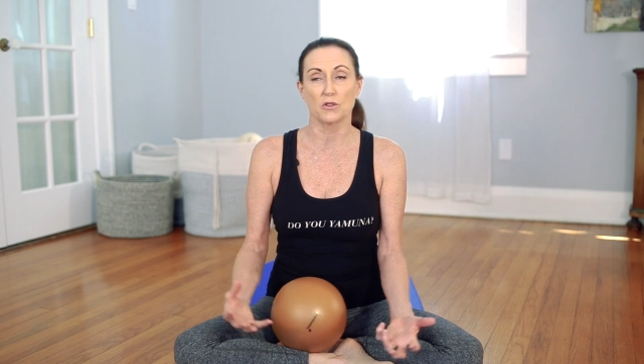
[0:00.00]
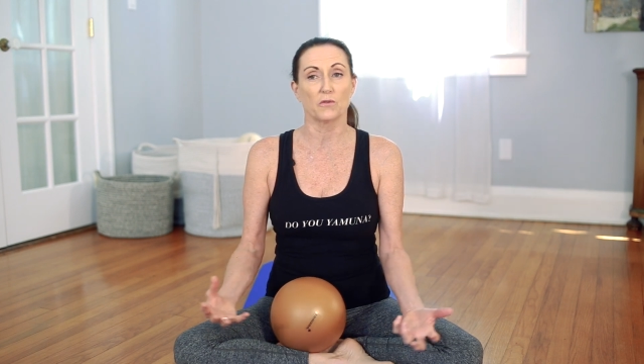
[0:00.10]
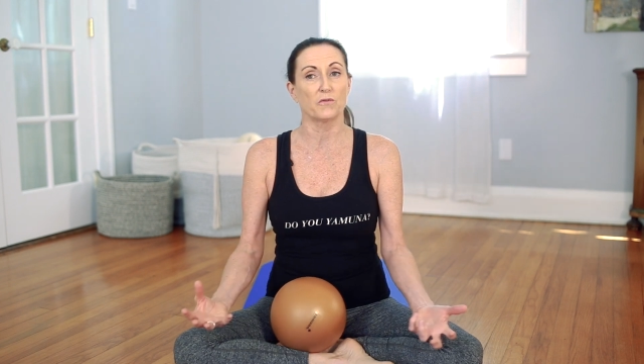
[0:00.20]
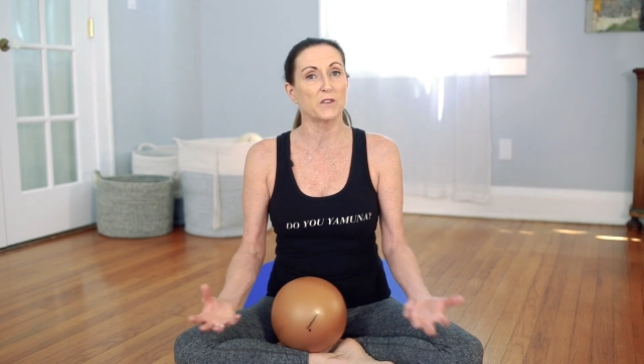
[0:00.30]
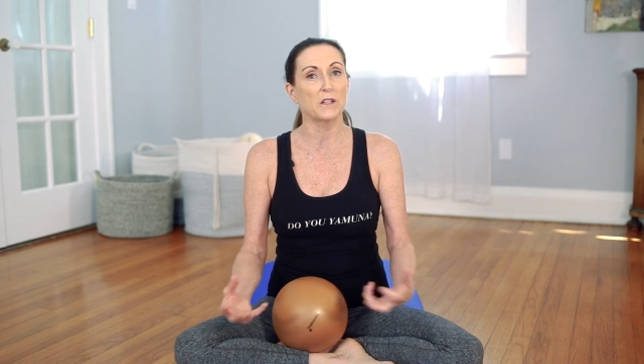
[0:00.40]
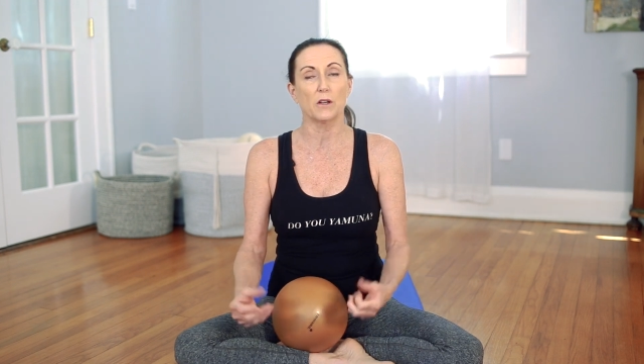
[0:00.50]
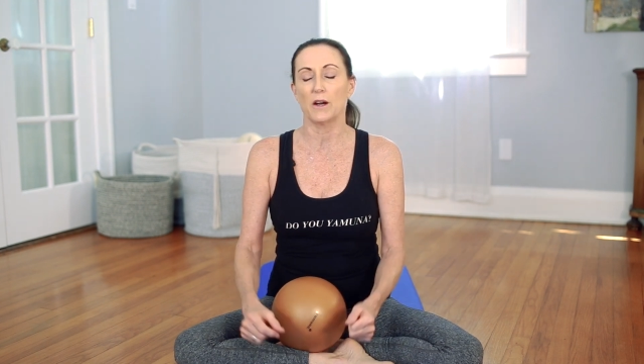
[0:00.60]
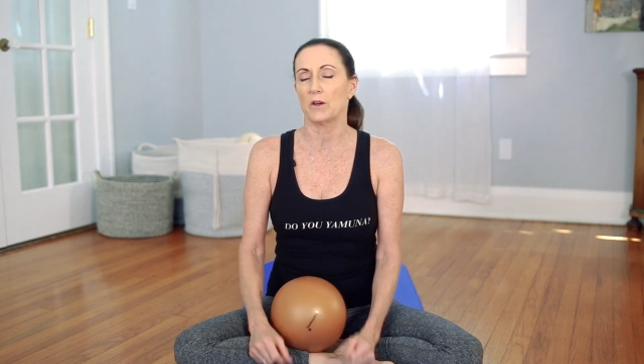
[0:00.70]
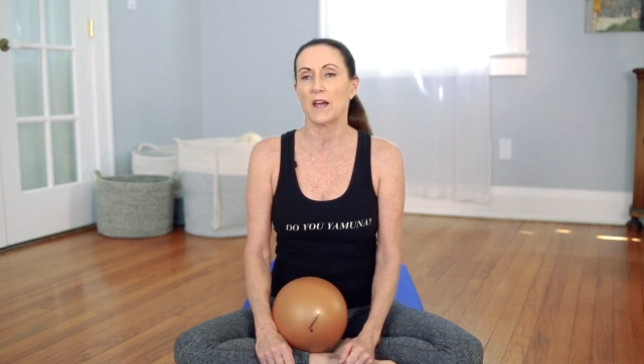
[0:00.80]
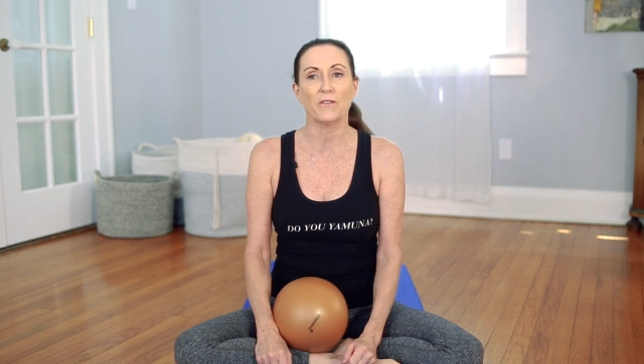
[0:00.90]
You'll feel
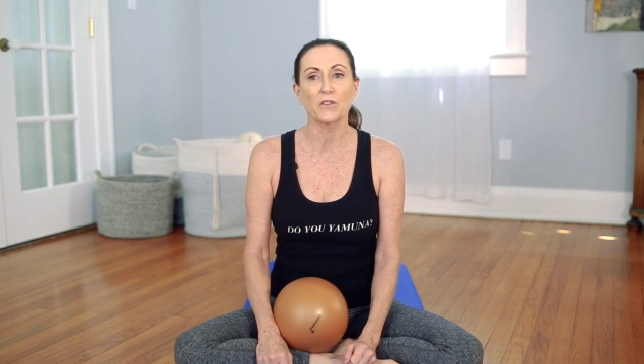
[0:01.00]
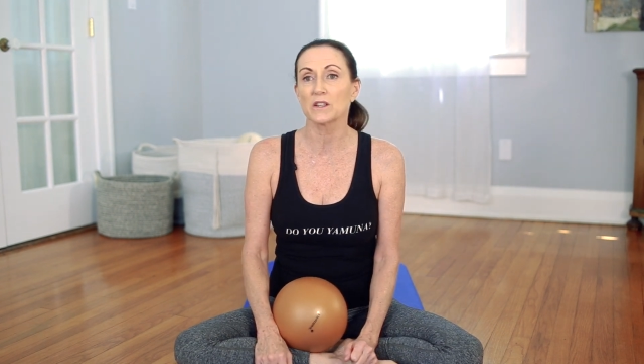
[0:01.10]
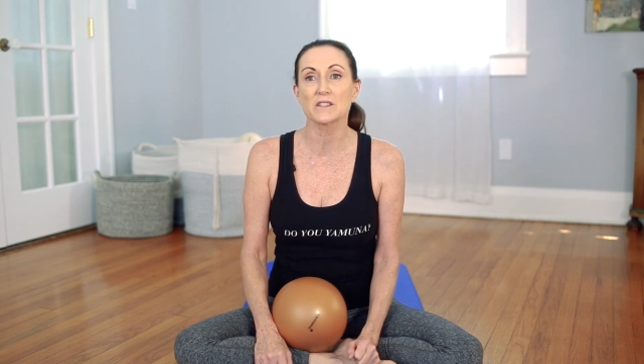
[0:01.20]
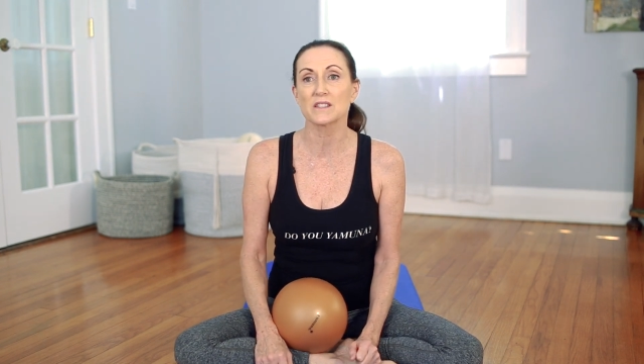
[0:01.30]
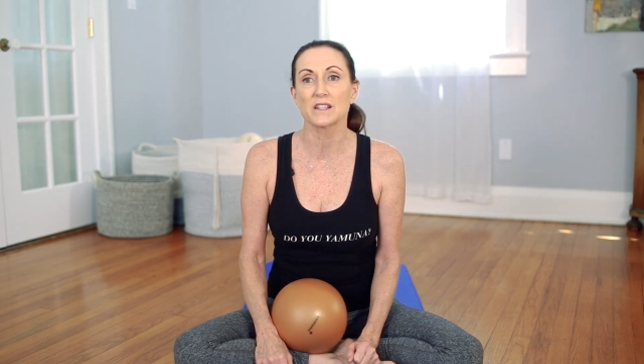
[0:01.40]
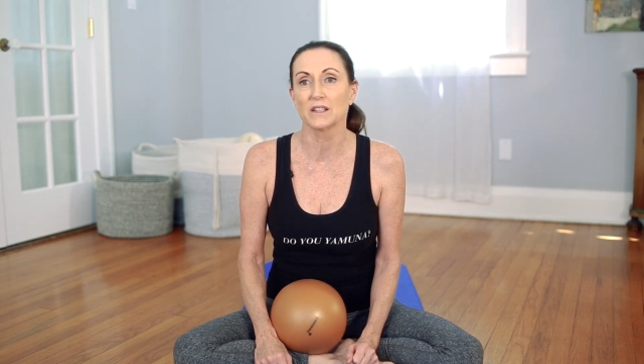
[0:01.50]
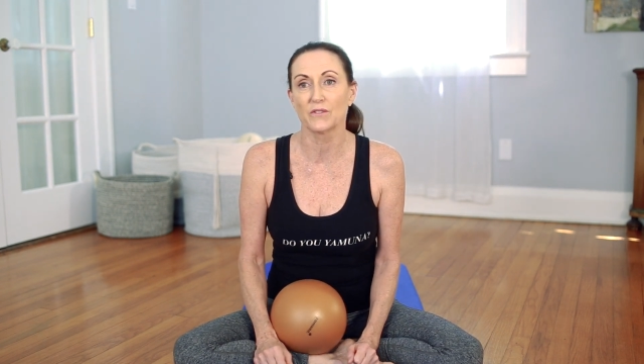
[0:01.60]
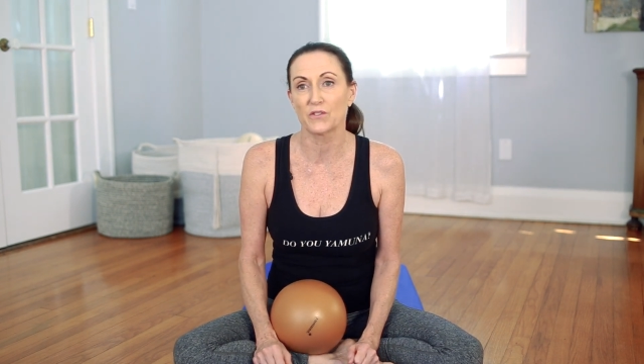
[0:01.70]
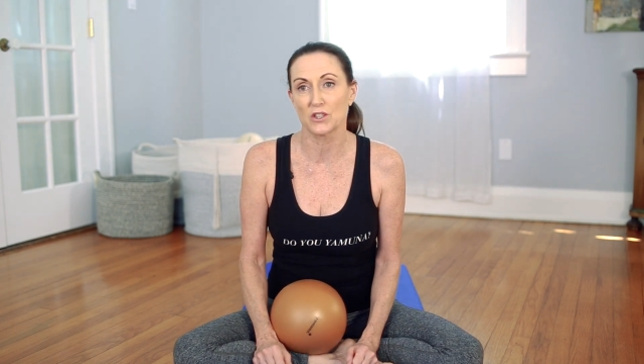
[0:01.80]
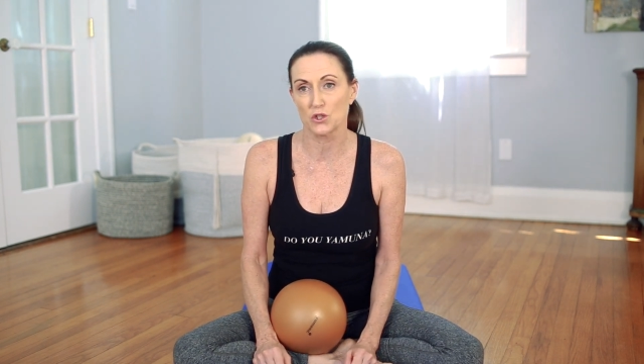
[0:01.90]
how effortlessly
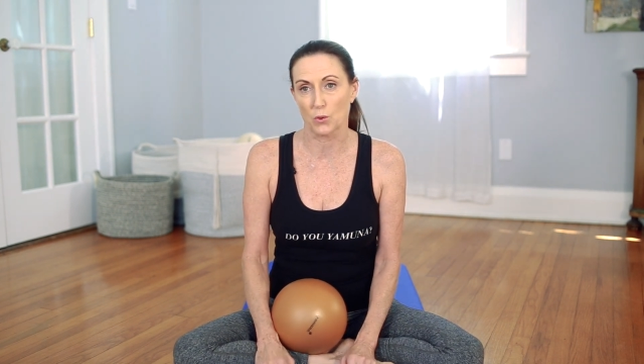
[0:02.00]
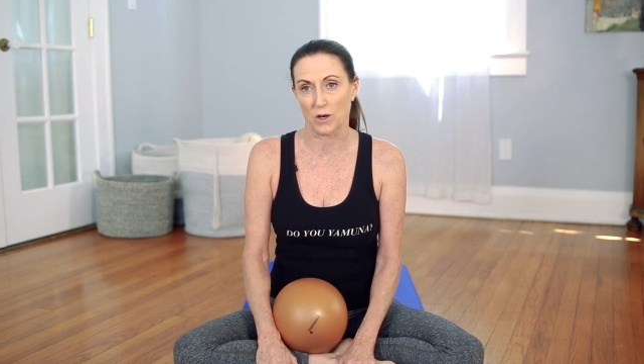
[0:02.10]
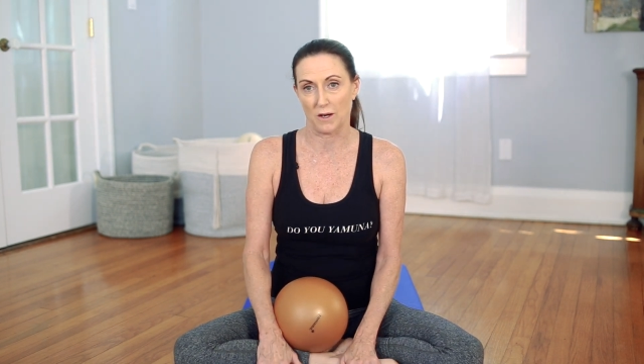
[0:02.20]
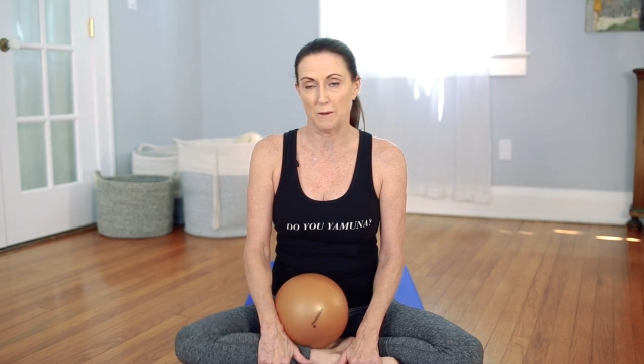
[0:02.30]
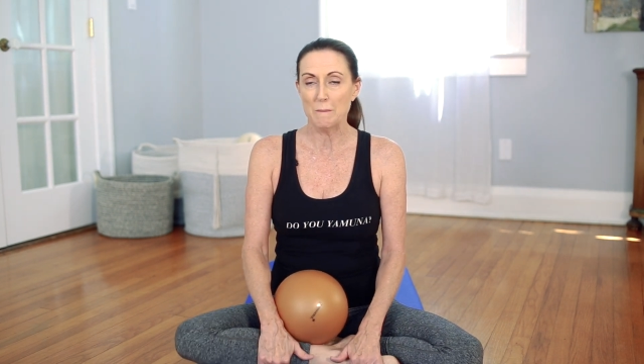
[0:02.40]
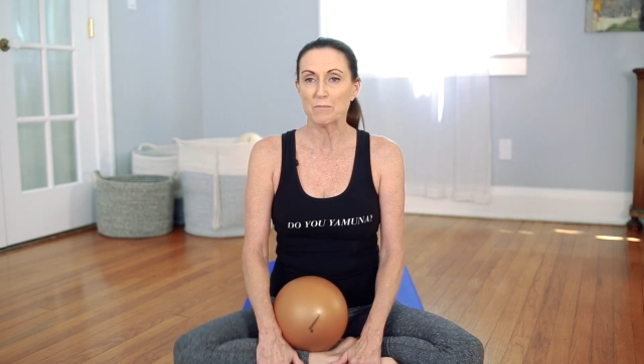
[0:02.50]
lifted you are.